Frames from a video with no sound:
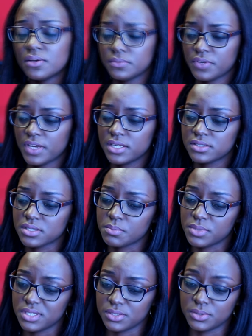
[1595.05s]
um, finding
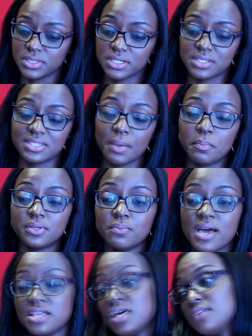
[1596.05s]
somebody who'll accept
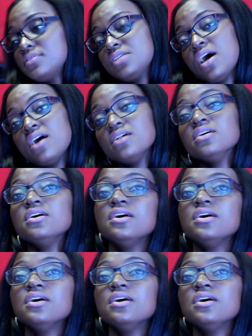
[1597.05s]
my lifestyle.